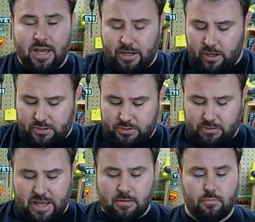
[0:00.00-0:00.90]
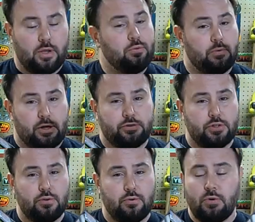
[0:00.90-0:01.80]
It also came with, well,
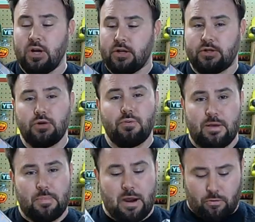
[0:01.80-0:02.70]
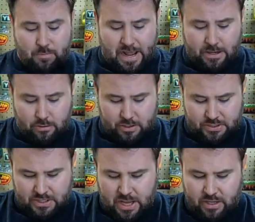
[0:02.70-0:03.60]
two 2-amp-hour
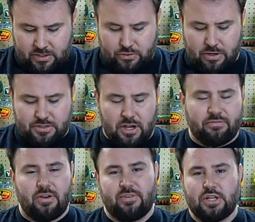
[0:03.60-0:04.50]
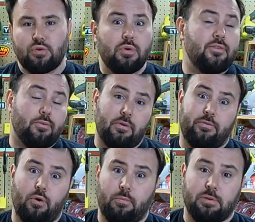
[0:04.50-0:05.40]
batteries. This runs off of a
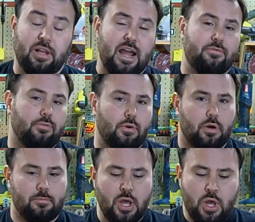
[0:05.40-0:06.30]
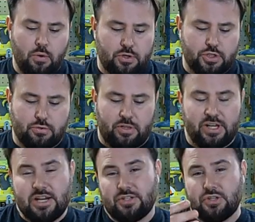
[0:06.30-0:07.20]
24-volt platform, which is really
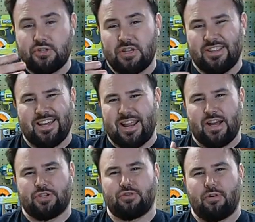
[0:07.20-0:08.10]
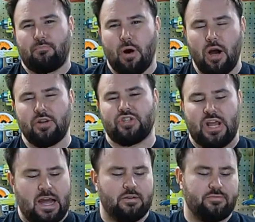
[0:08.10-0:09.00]
nice because you get that extra punch
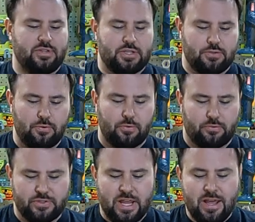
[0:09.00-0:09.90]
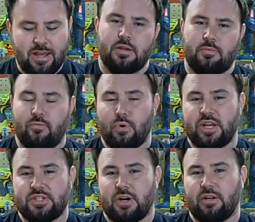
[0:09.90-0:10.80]
out of these tools. Before we
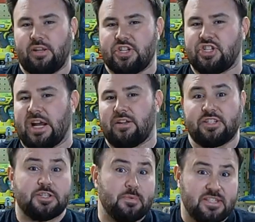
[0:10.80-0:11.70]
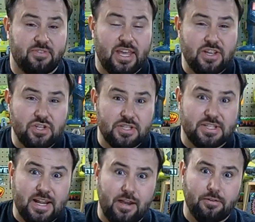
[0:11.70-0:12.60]
get started, let's check out the
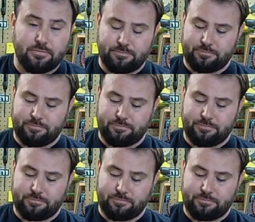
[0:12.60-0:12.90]
specifications now.